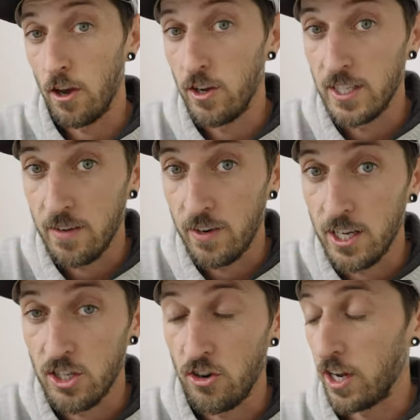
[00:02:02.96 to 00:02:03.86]

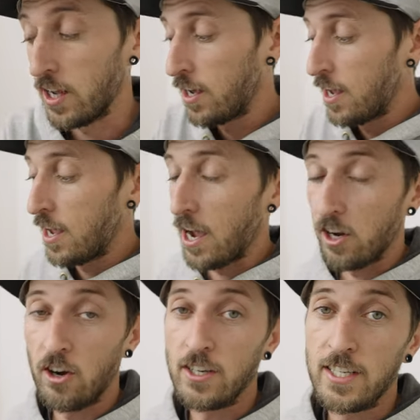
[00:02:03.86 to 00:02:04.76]
a7S III. I
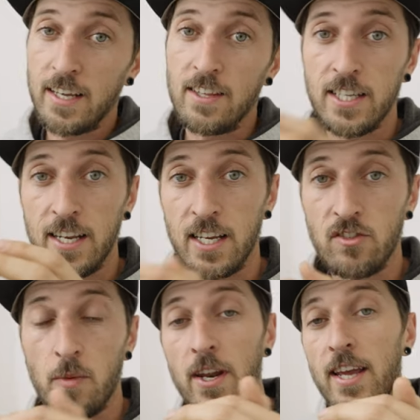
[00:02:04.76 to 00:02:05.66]
can't take the settings
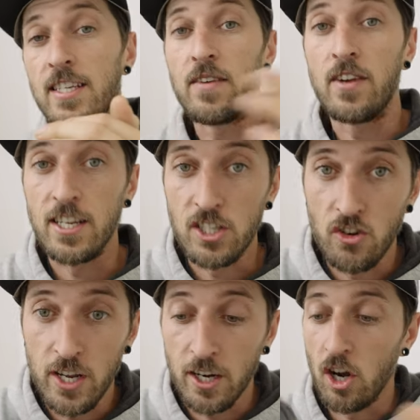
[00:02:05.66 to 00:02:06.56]
from an a7S
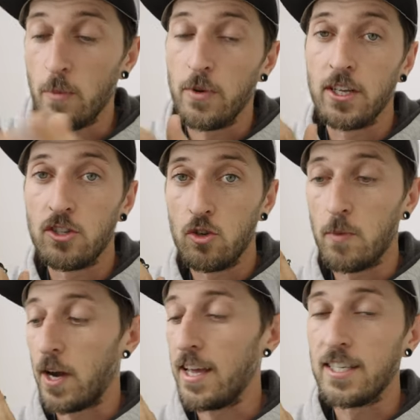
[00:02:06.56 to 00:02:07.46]
III and copy it to
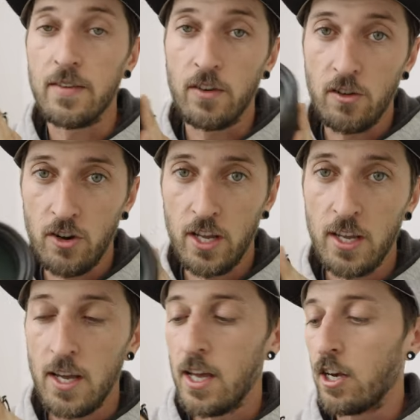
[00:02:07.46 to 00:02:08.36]
my a7 III
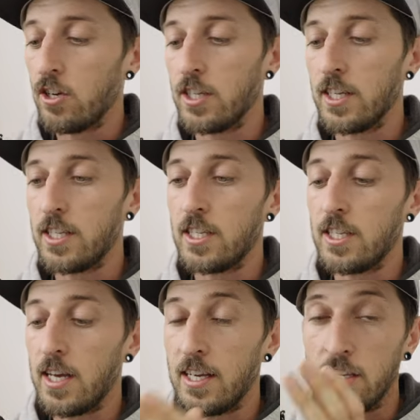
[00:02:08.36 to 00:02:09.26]
because
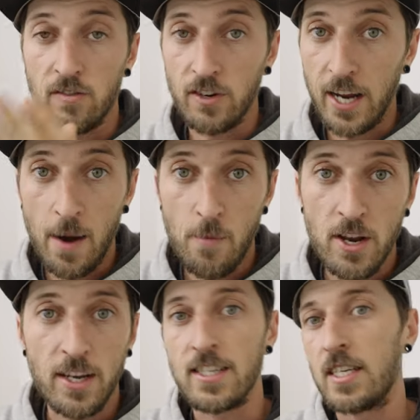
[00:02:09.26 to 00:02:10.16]
it's a different camera
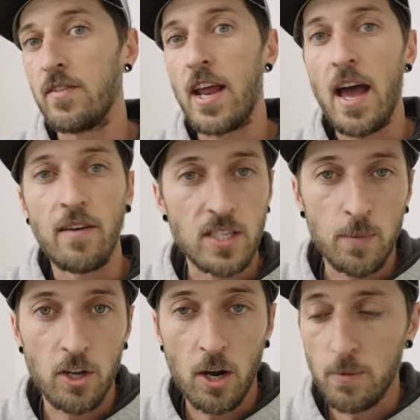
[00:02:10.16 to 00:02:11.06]
and it doesn't even have some
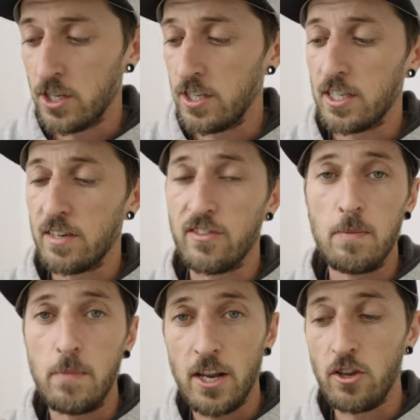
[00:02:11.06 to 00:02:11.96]
of the options, different
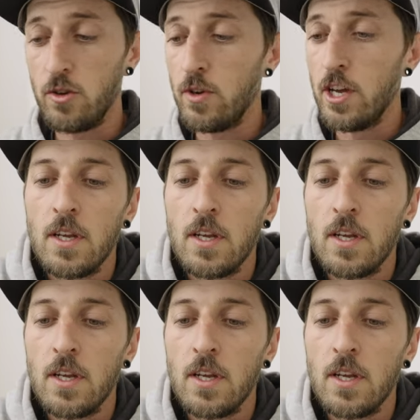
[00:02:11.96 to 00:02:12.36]
menu.